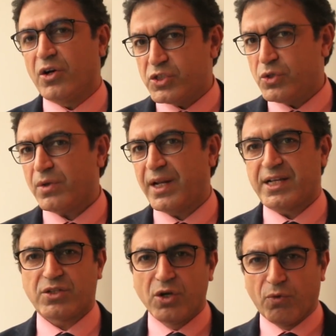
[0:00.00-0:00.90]

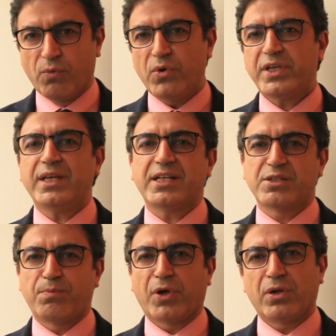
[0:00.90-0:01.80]
Osteoclast working
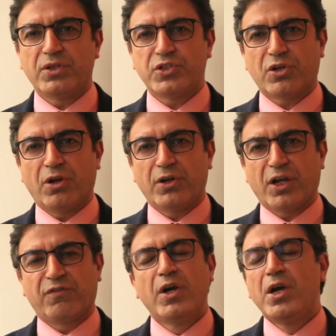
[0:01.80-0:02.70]
as a biological
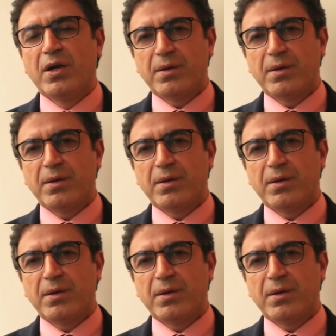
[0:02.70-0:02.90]
knife.